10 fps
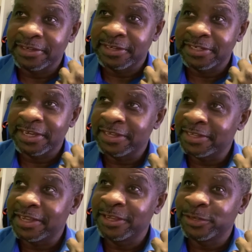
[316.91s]

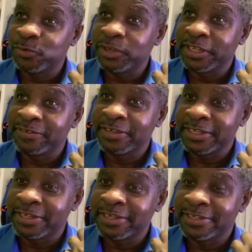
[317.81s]
Exact. that looks really
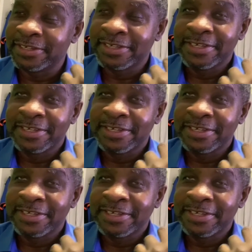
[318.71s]
really good.